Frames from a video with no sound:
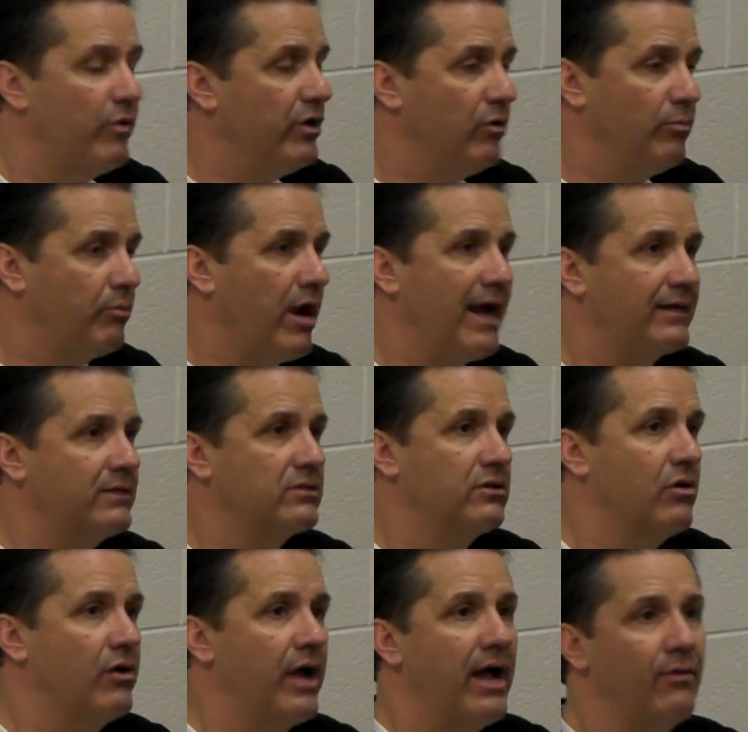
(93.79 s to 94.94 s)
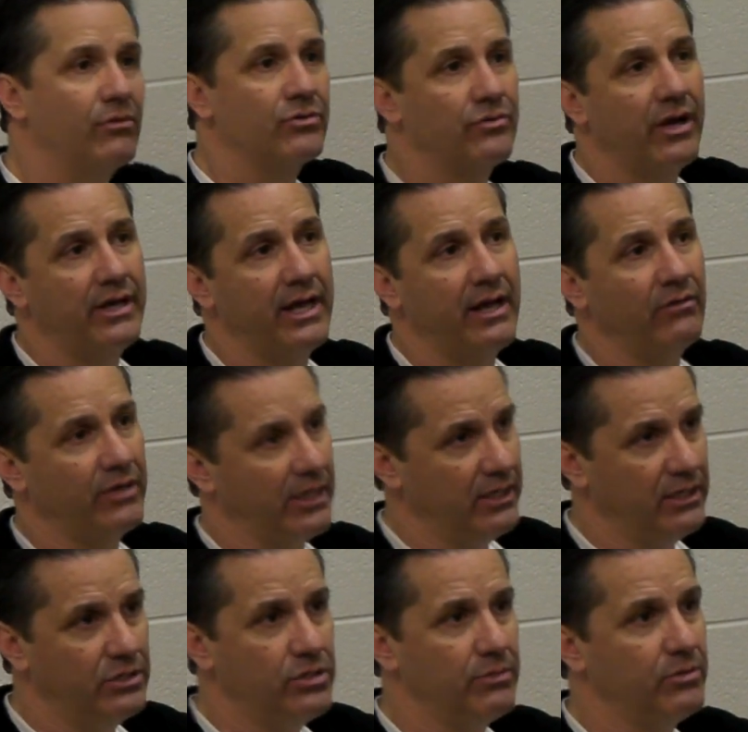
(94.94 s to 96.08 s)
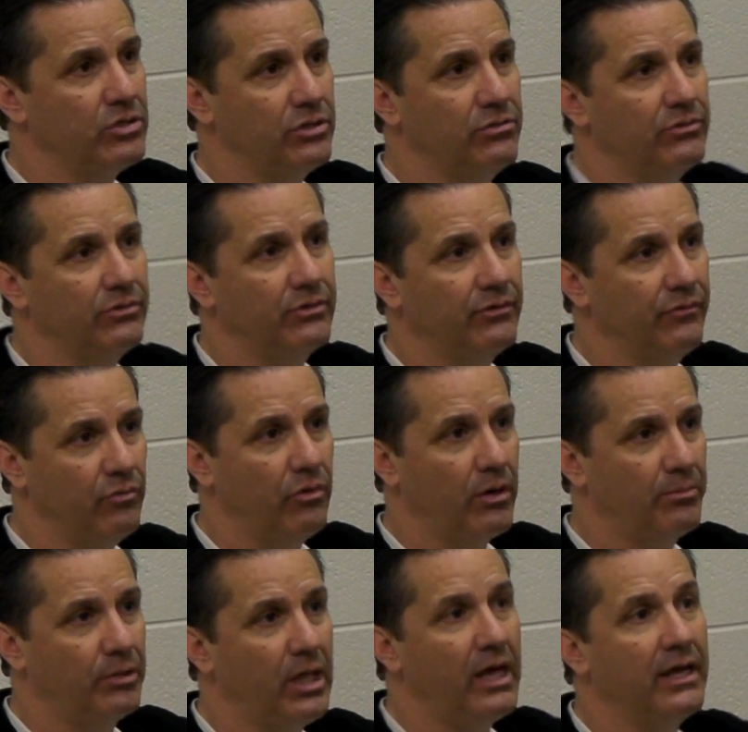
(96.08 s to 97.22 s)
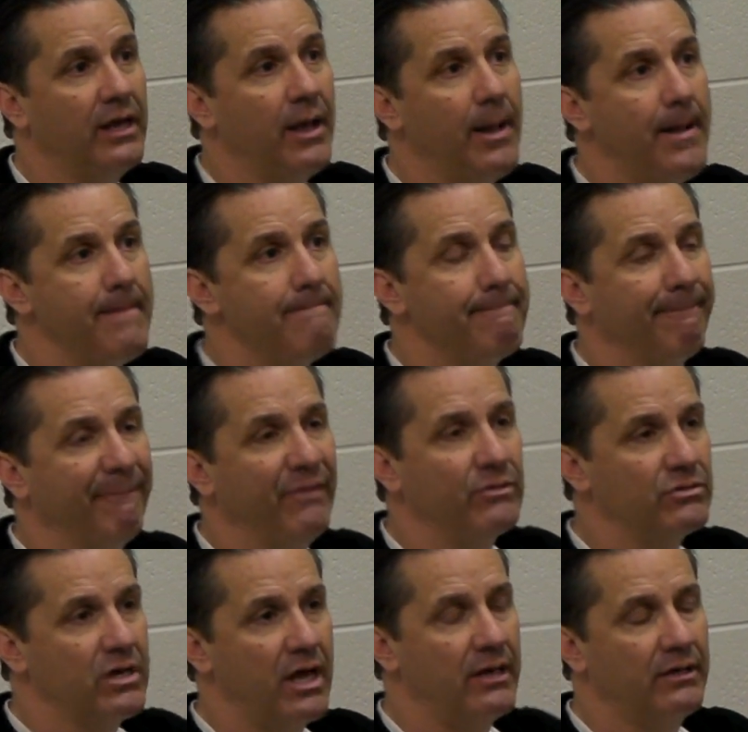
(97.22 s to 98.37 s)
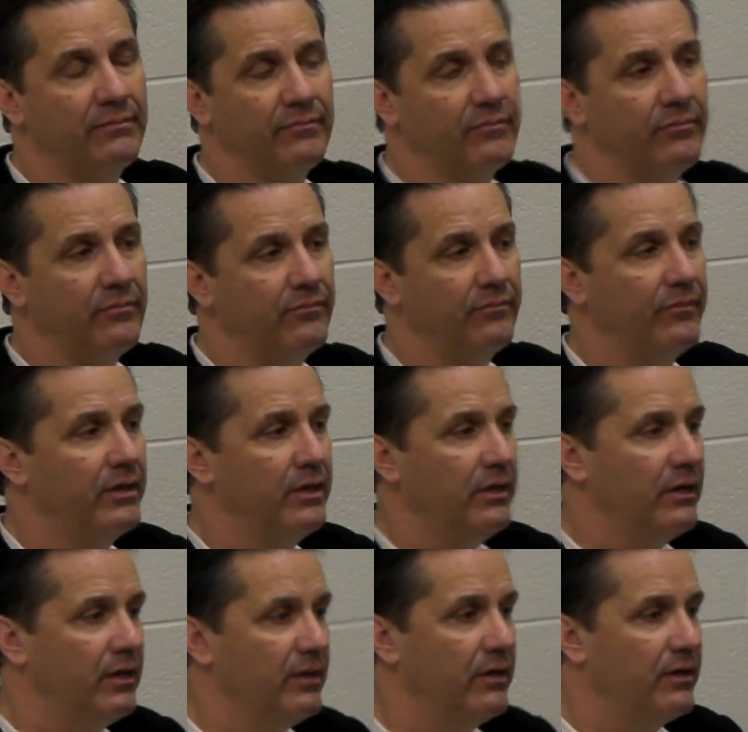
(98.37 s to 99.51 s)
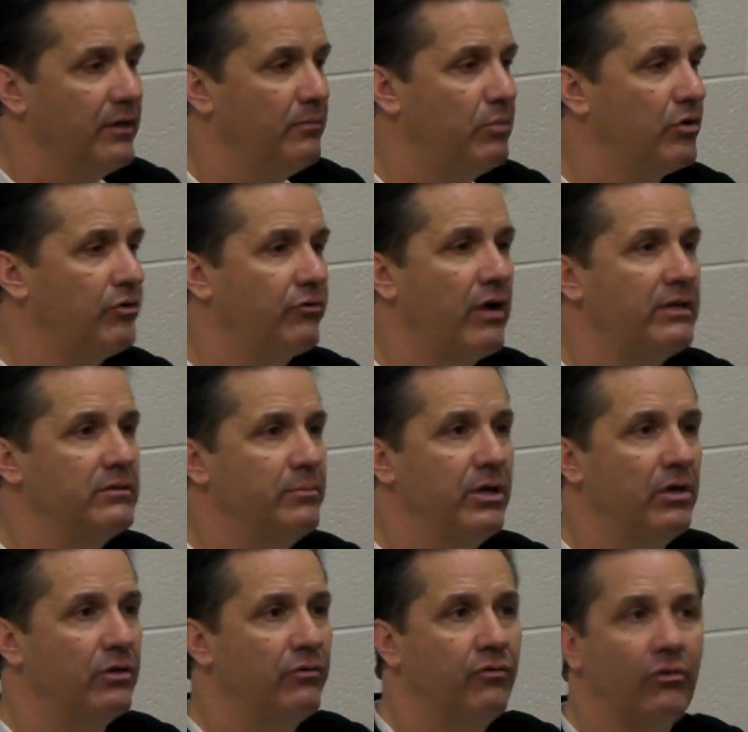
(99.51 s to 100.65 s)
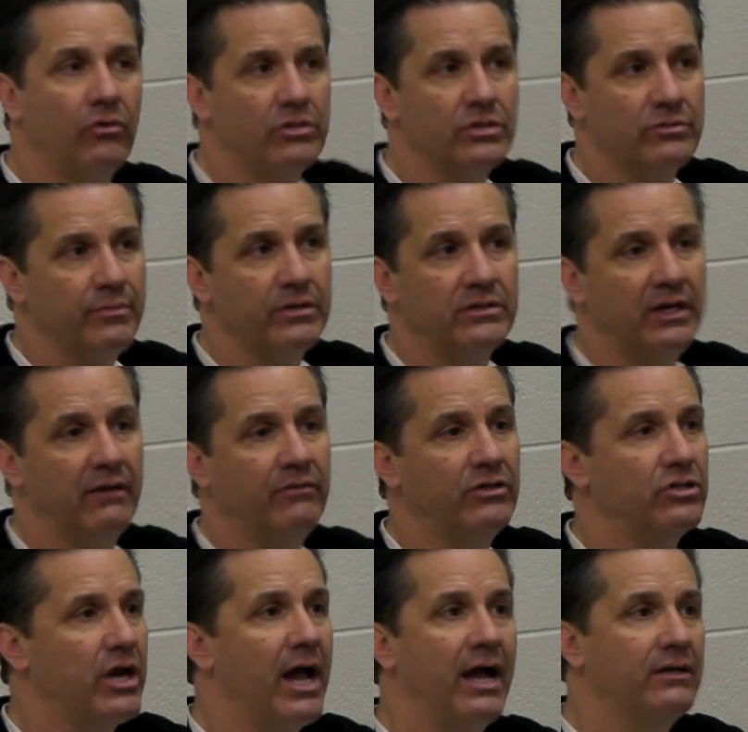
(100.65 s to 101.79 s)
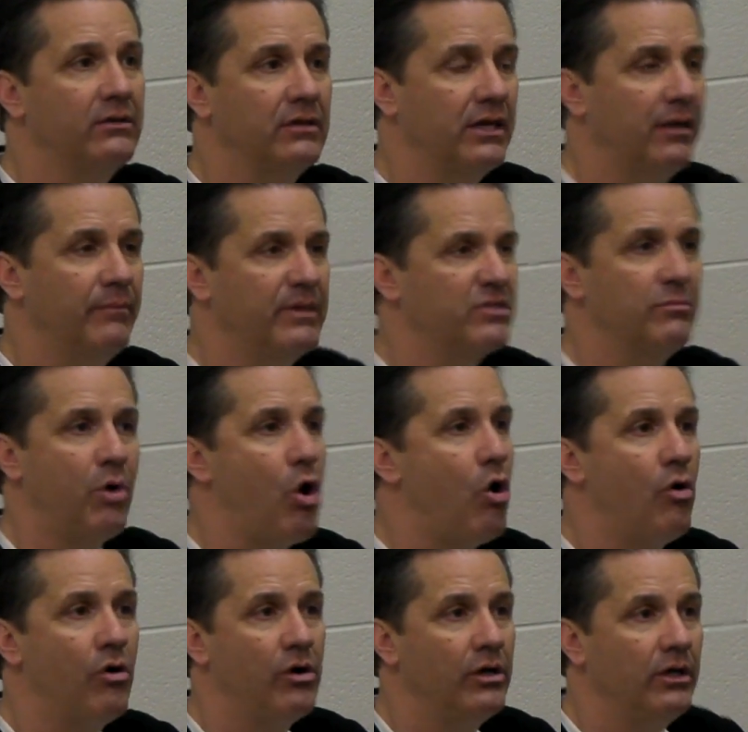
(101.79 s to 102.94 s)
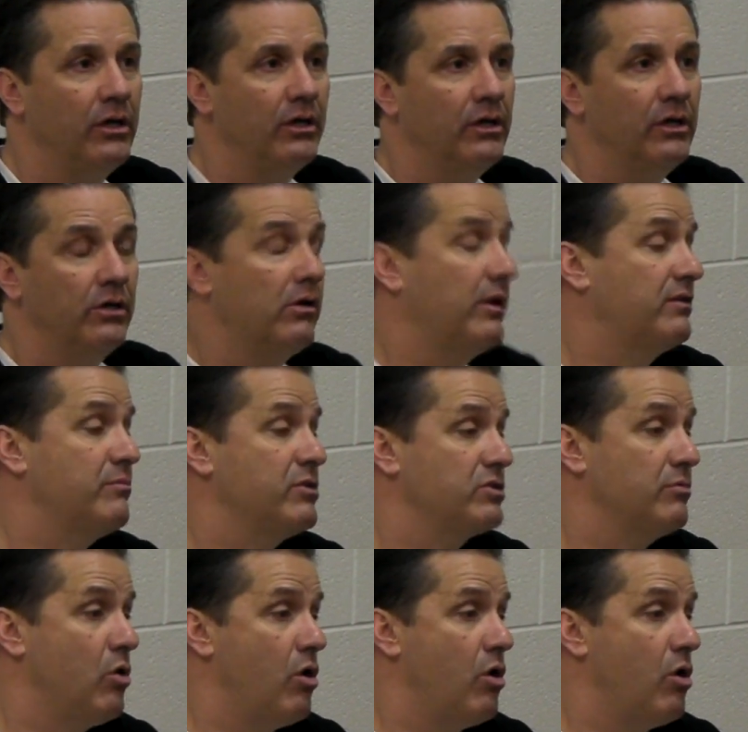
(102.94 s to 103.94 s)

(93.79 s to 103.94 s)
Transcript: We don't practice long hours right now. Get in the gym and shoot if you want to play. There's not a, a birthright to be on the floor just missing every shot. You can't miss them all. Not have to miss them